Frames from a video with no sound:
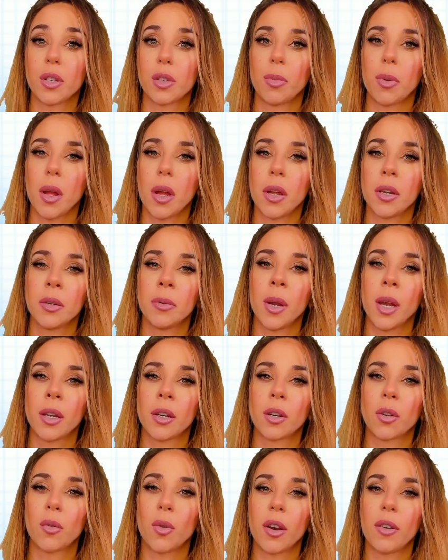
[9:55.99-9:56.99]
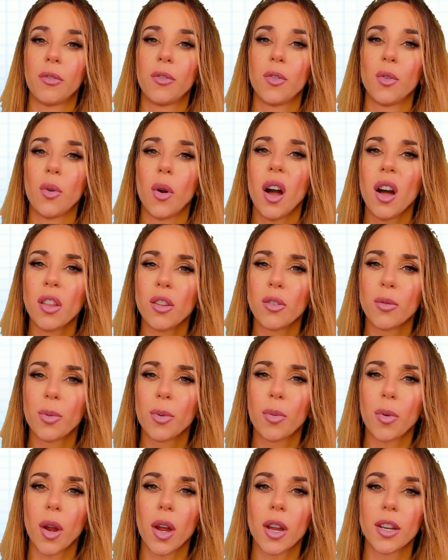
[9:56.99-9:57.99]
supply and demand, and quite a few other
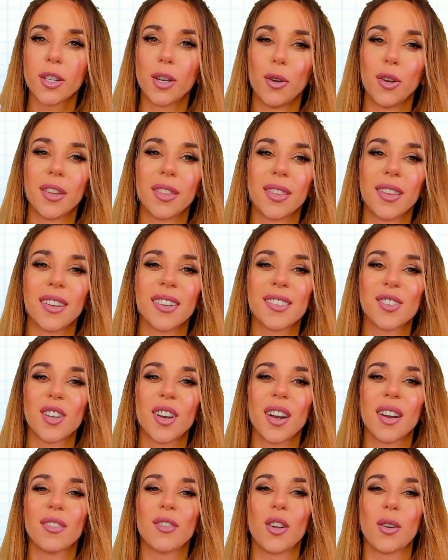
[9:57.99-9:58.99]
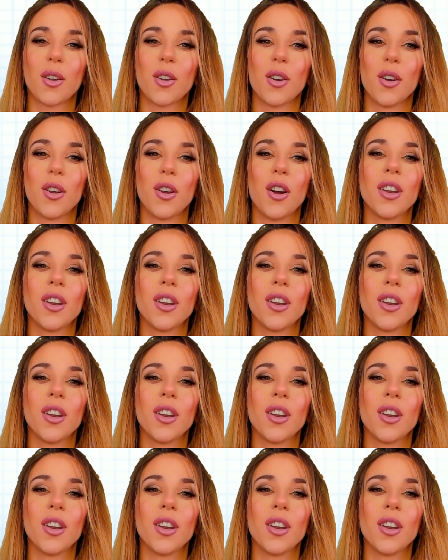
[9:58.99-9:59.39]
proprietary things that I've got going